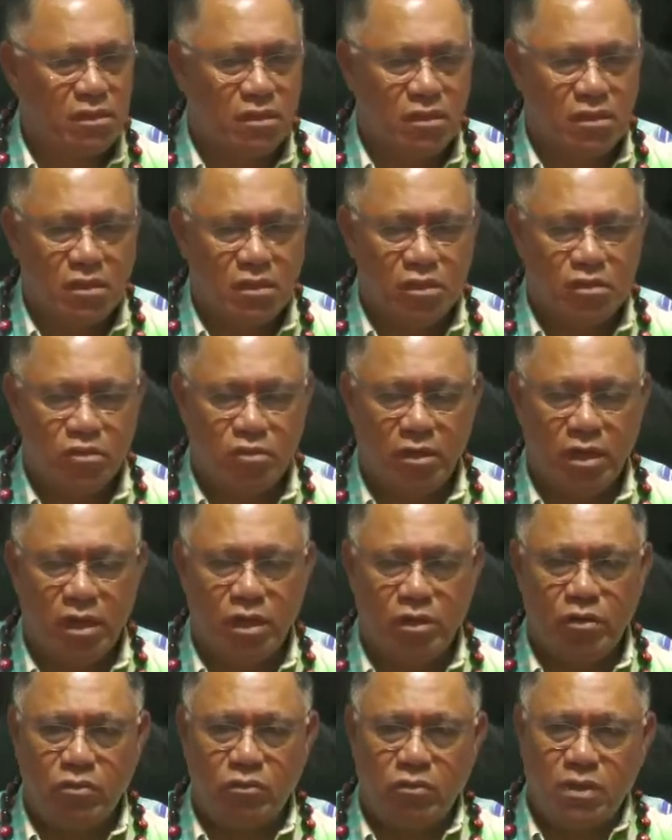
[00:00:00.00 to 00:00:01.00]
So I
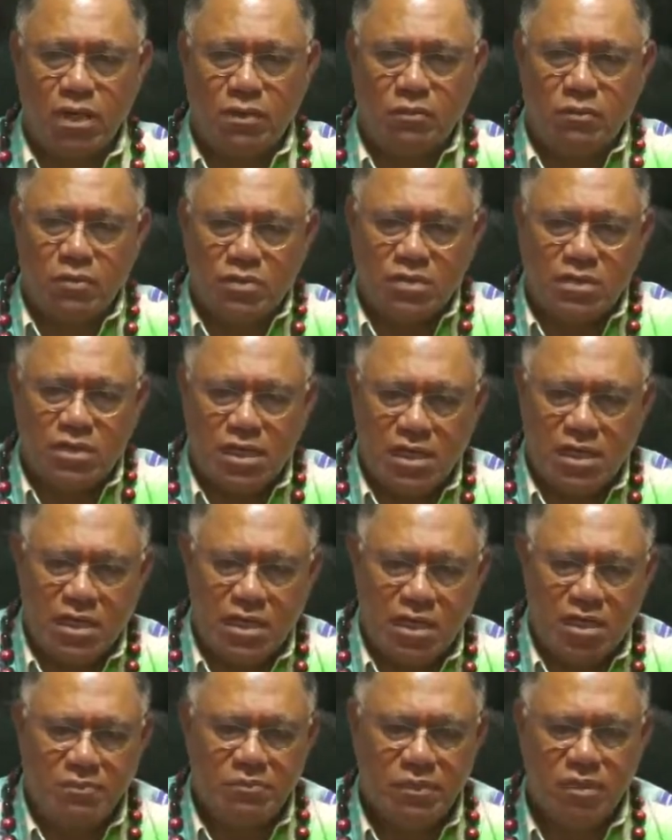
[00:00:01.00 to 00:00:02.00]
don't come on
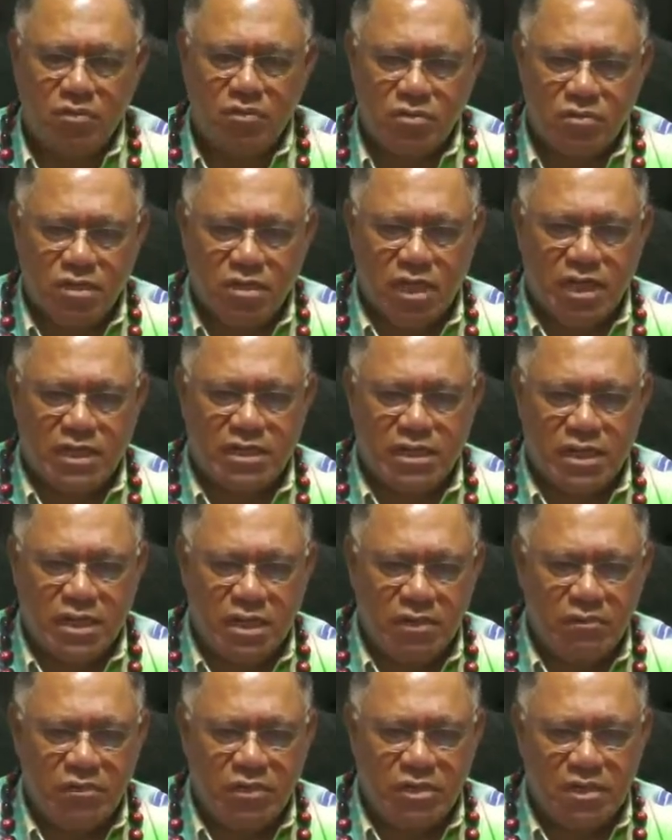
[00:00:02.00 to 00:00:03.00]
Saturday because I
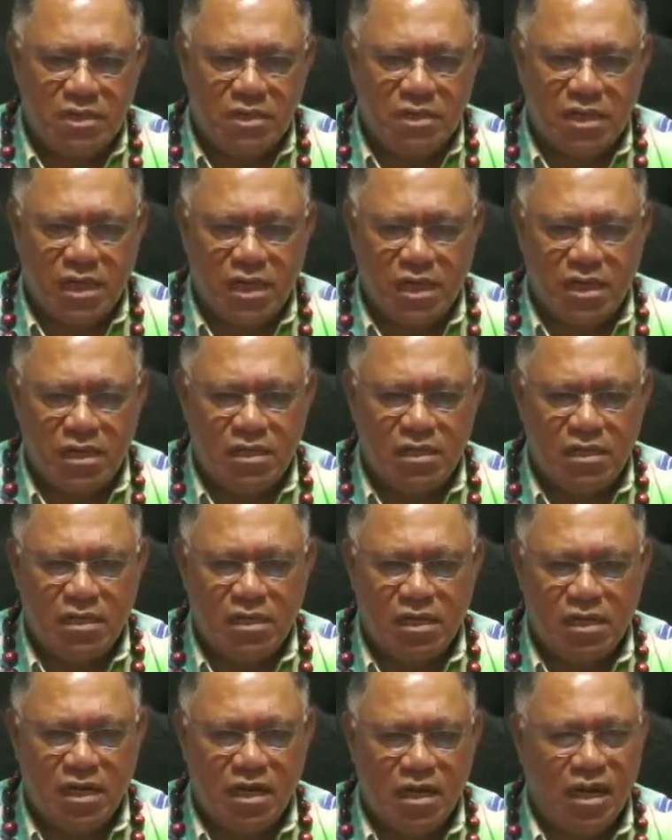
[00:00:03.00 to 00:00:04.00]
deliberately decided
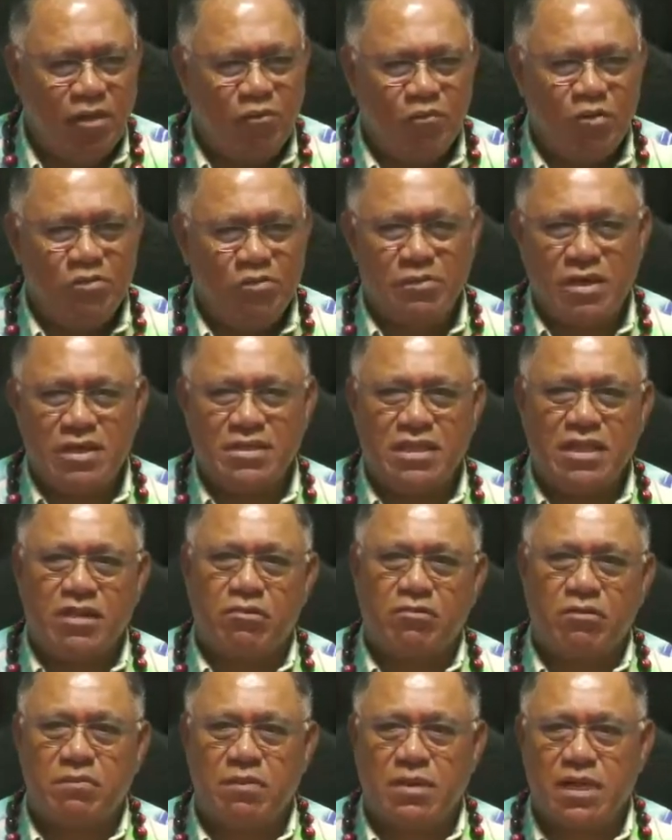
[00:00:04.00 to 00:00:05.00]
I want my
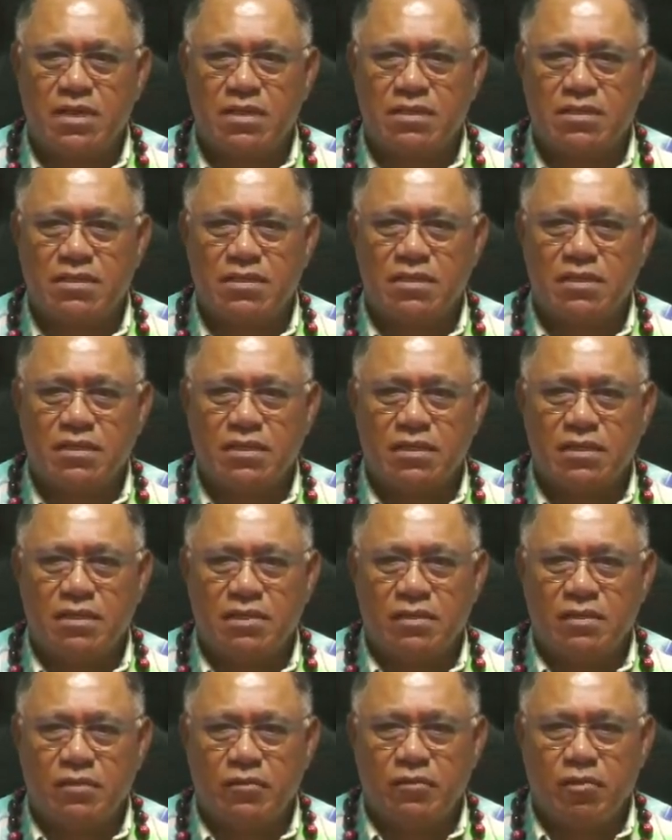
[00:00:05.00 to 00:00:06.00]
secret place.
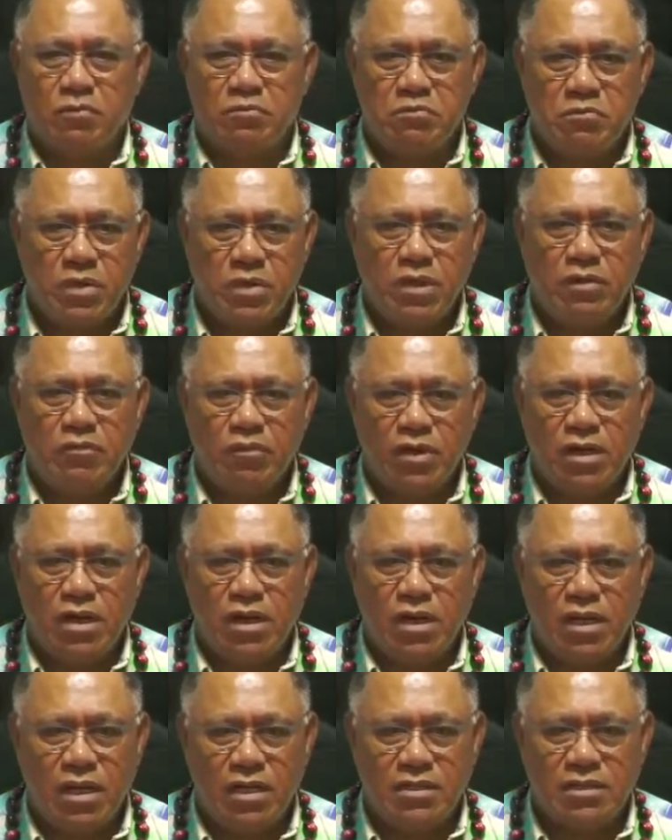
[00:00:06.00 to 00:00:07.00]
For me, for Lily
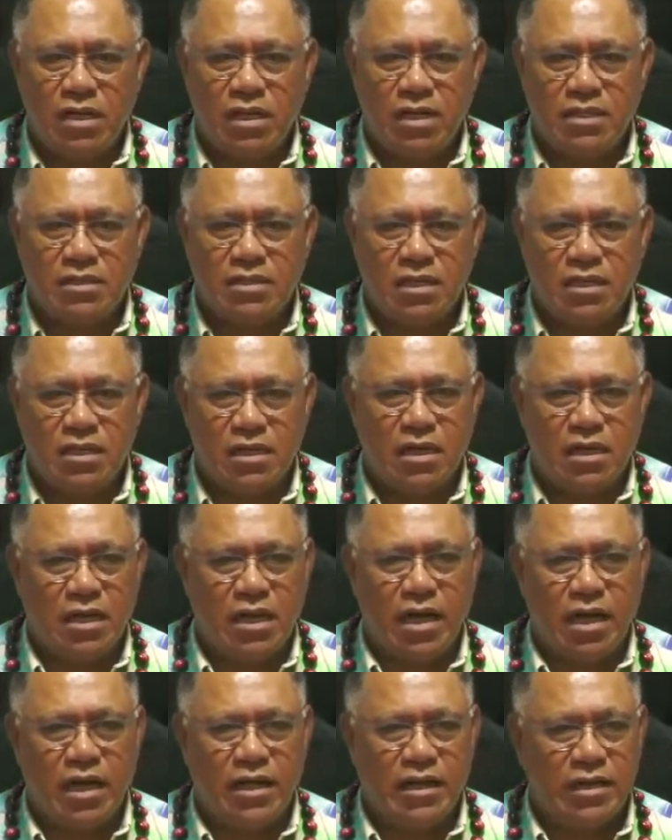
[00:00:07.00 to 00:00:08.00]
as a leader,
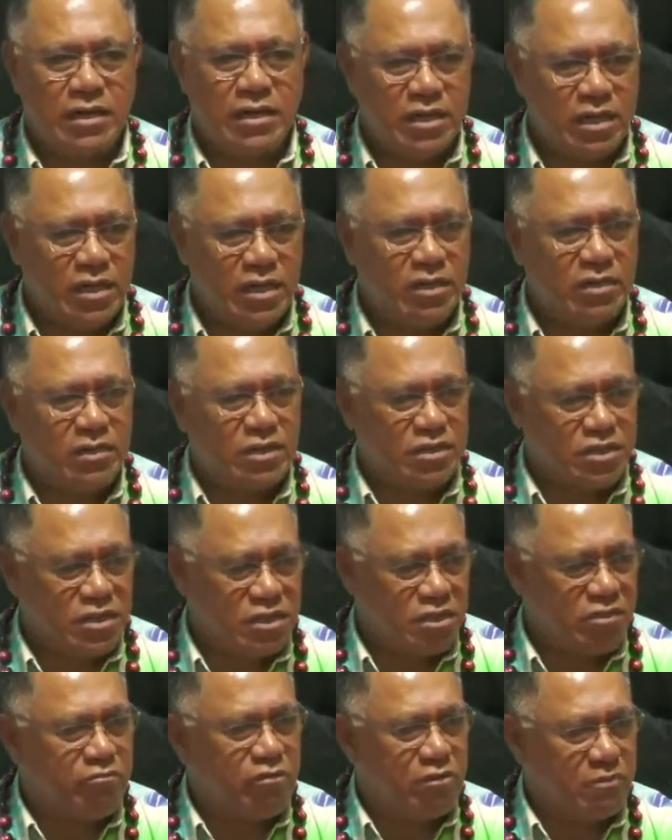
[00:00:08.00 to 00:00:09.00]
I need the
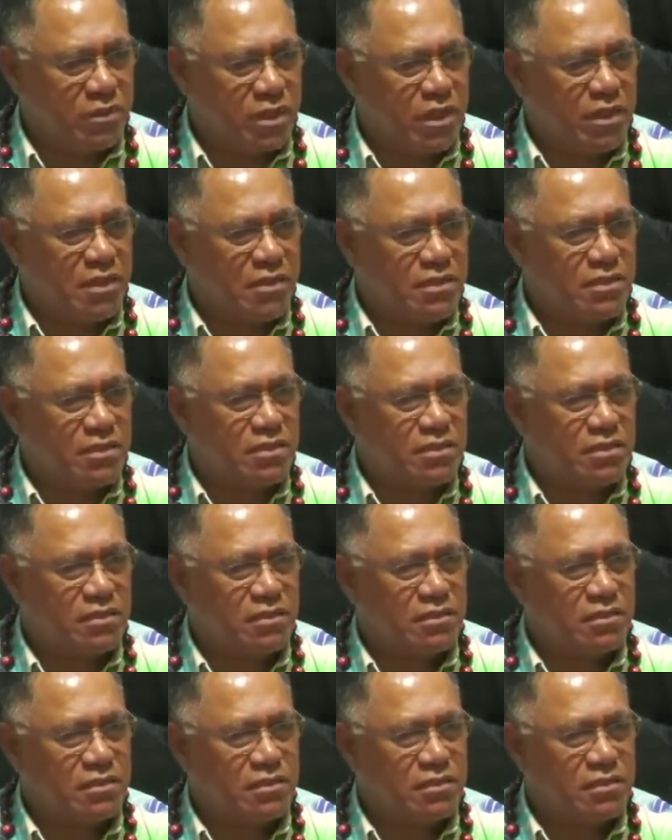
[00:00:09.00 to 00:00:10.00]
secret place
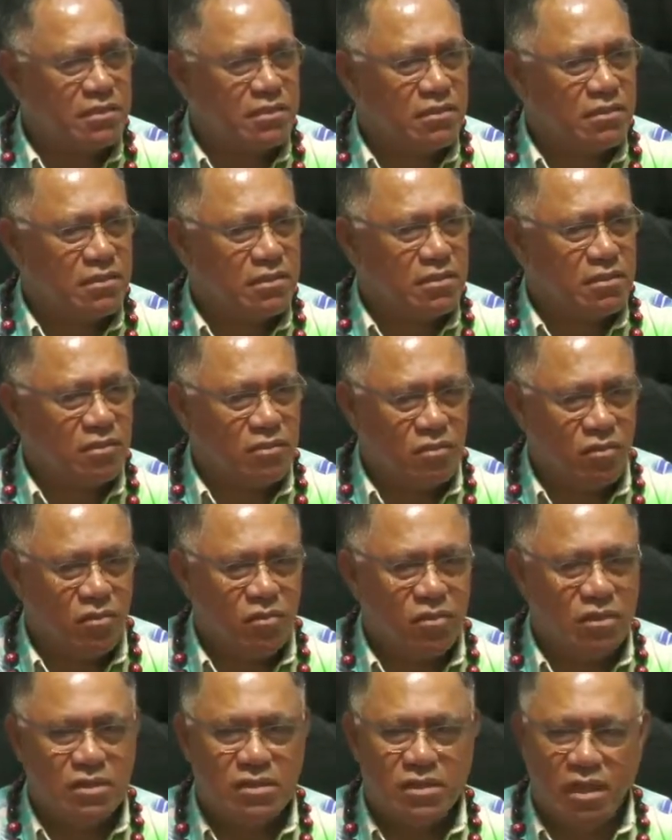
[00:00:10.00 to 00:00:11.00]
all the
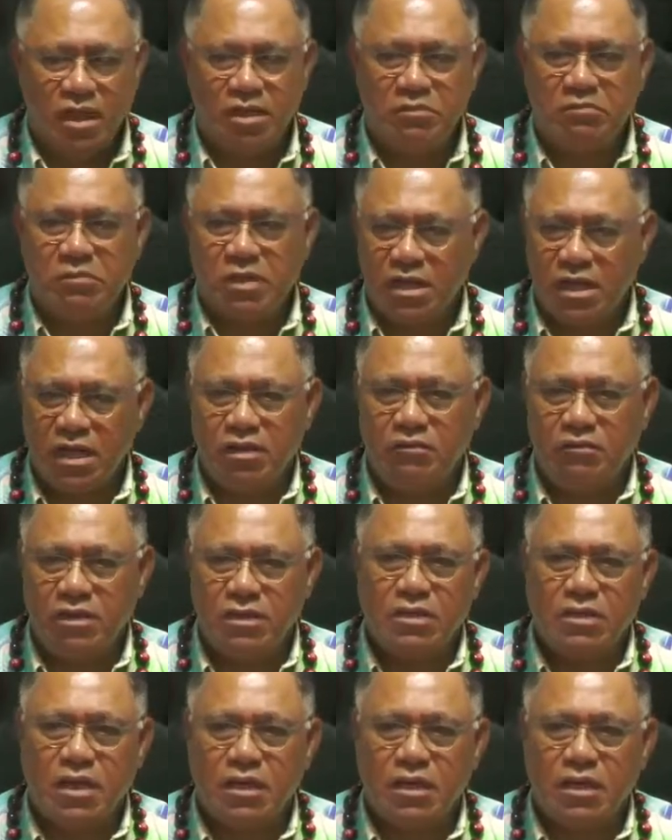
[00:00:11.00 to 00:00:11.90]
time and every time.